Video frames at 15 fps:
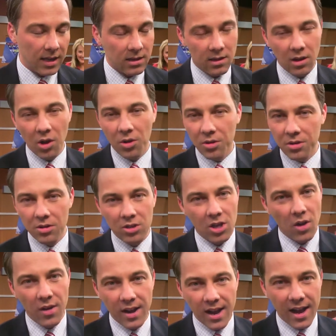lots of local news
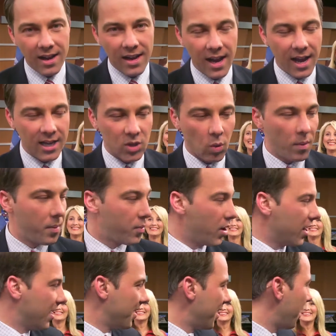going on, guys. We'll be breaking